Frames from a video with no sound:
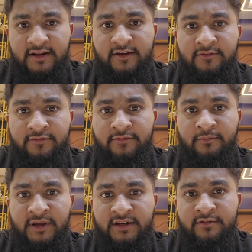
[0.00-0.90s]
and I've
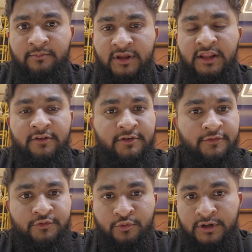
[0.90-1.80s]
met millions
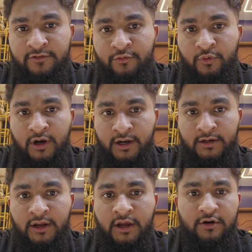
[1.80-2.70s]
of students who
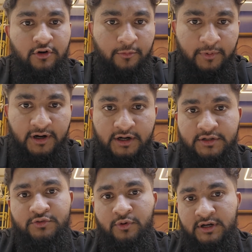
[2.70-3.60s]
are
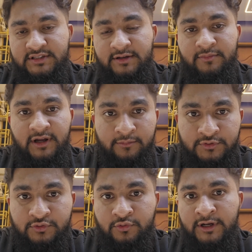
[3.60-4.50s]
toppers, who are some dumb
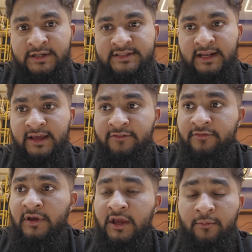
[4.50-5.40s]
students, and
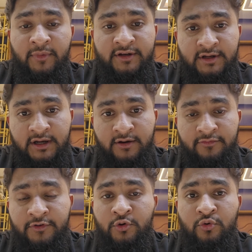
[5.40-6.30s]
I've met a
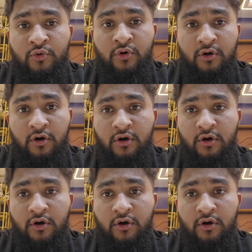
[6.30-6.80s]
few,